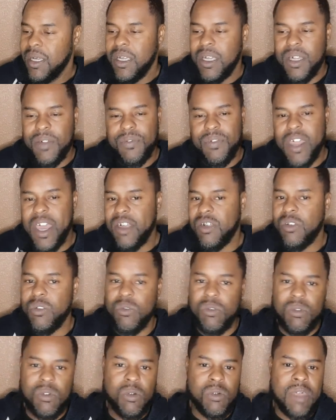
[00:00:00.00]
If that's
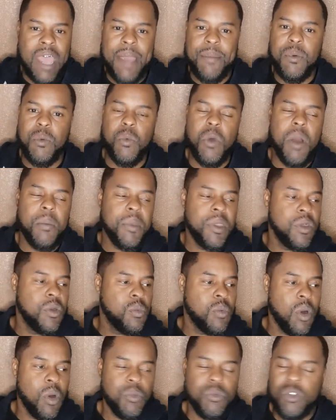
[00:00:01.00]
the type of woman you
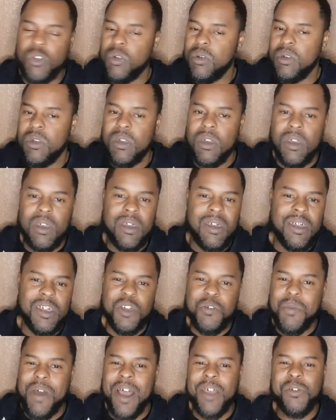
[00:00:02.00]
want, you
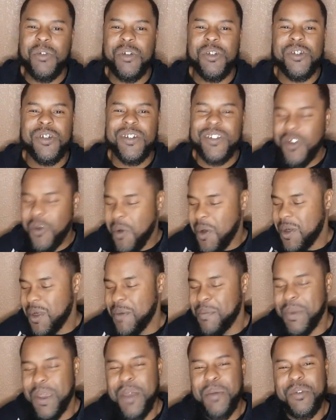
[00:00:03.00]
you might as well just throw on
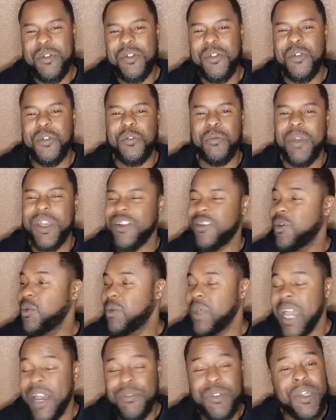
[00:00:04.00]
your pimp shoes. Bitch,
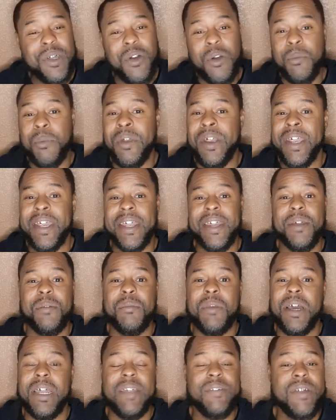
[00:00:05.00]
you definitely gonna bring in the
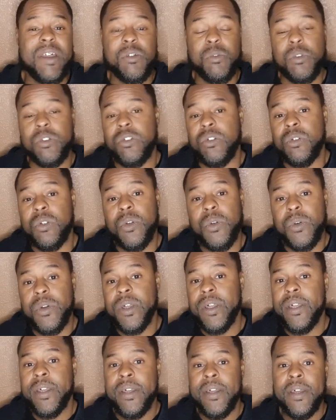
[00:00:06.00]
money. If that's what you're
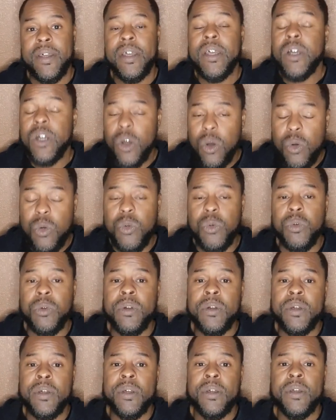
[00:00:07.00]
doing. Cool,
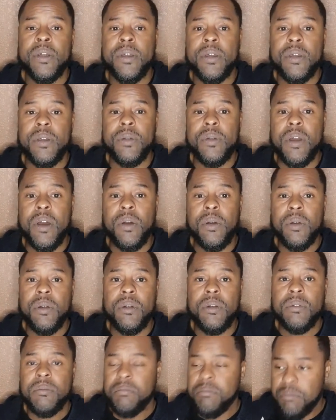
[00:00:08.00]
you know,
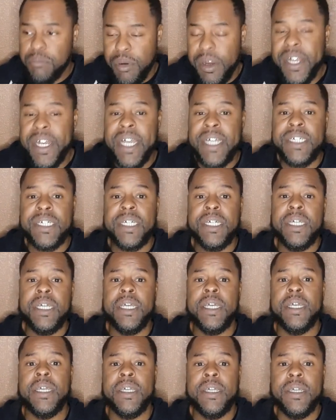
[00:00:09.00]
bring that shit
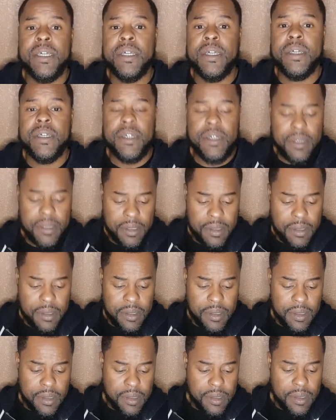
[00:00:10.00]
in.
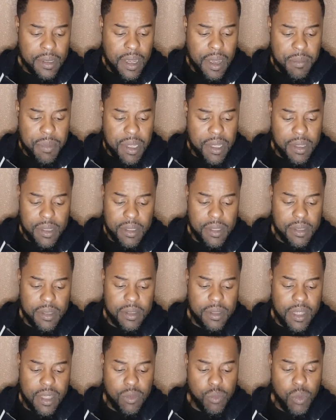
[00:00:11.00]
I mean,
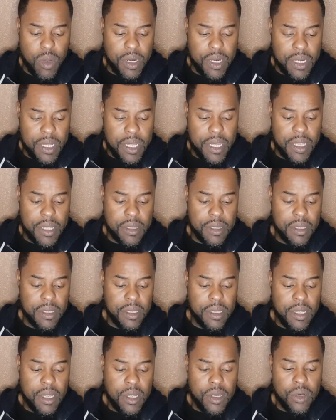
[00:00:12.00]
that's what it is.
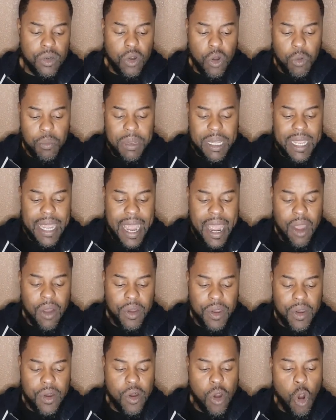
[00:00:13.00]
Don't be
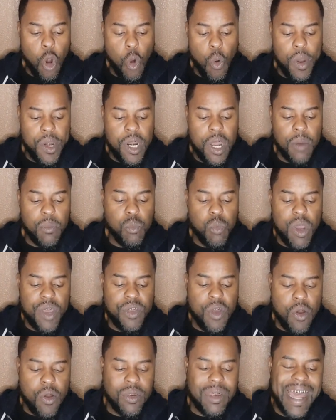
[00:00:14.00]
out here hoeing up
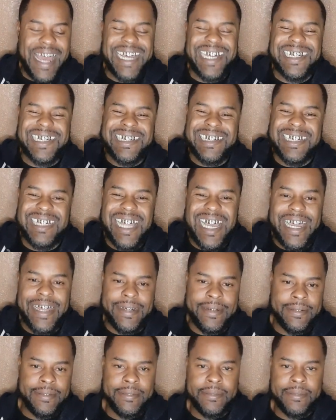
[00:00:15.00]
with her like a slut.